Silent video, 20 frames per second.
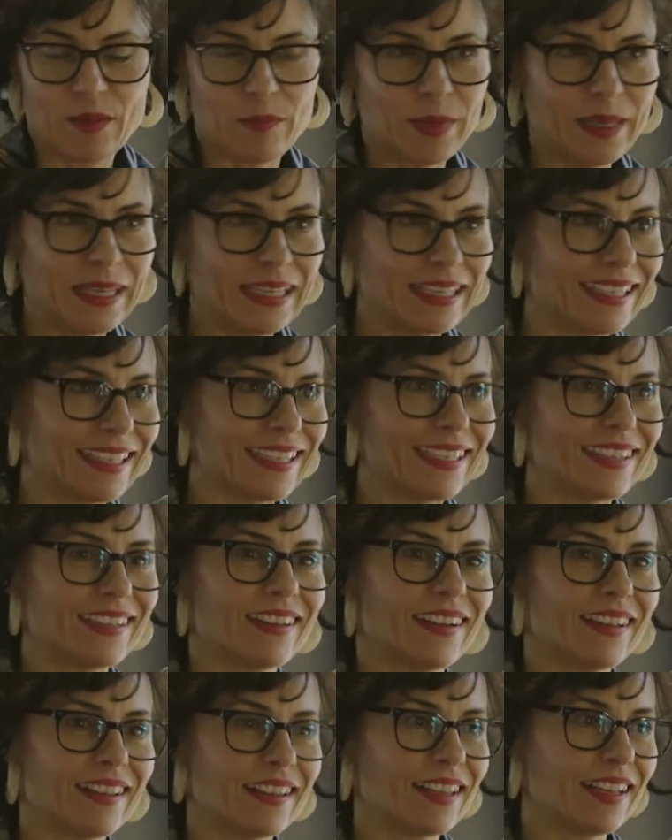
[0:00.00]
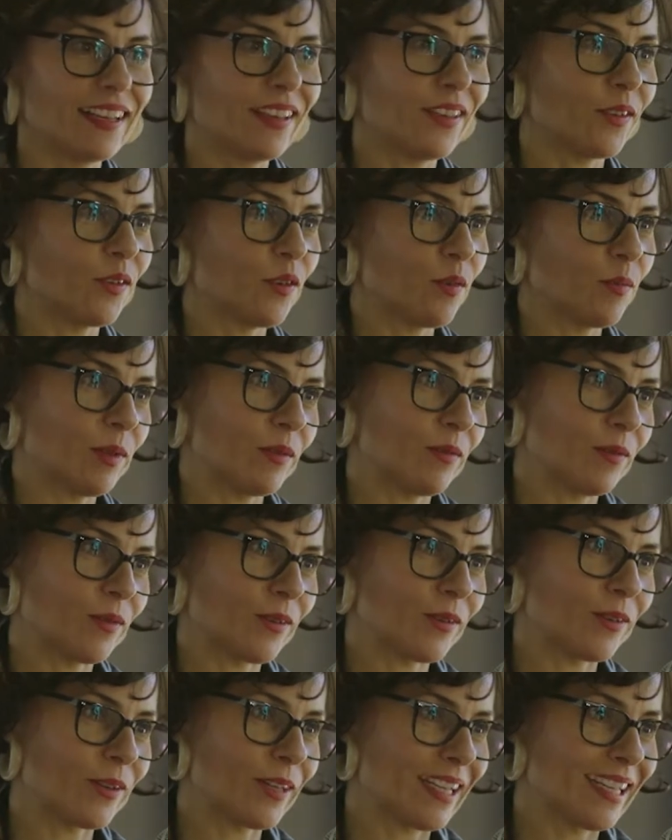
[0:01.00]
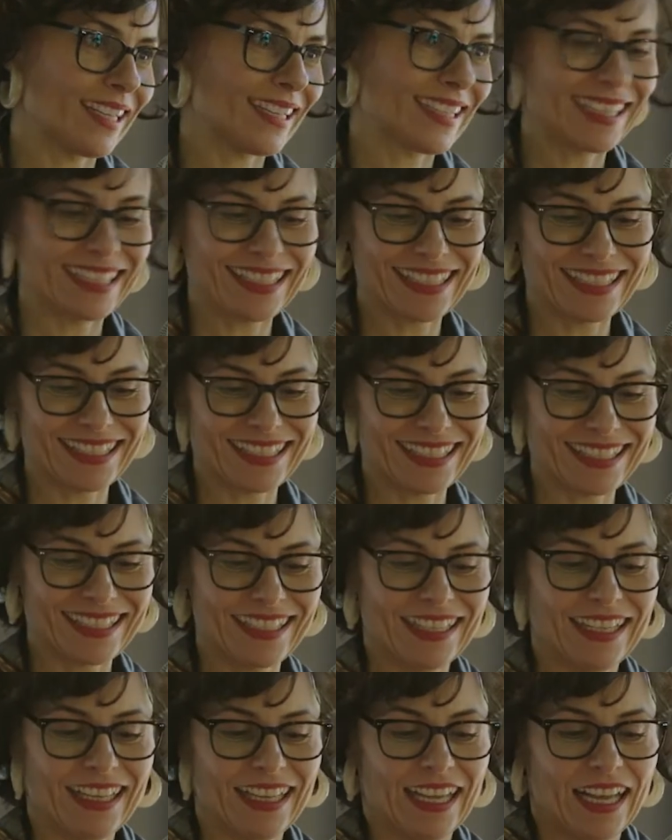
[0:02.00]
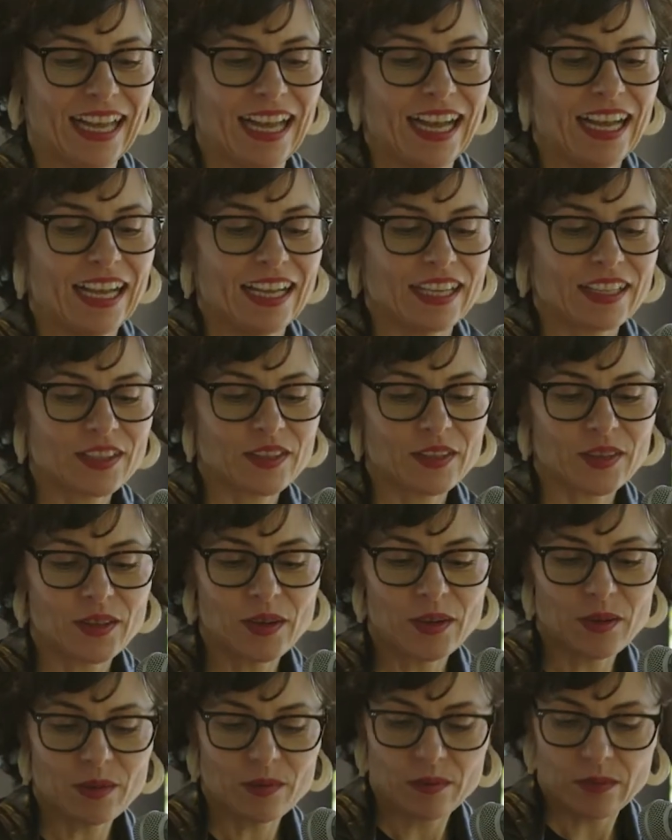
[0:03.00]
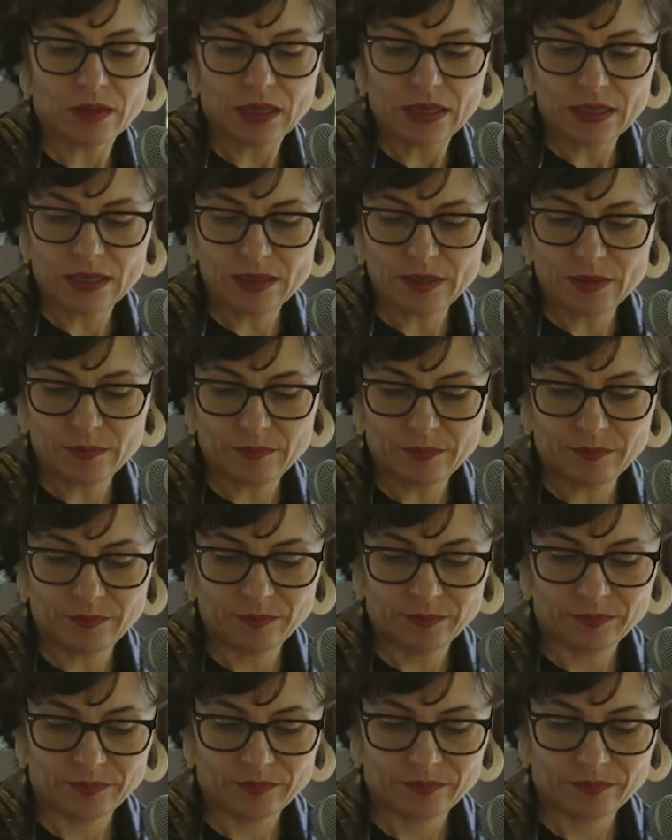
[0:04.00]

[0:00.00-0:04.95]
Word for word: being here, and thank you, Opal, for organizing this. So, um,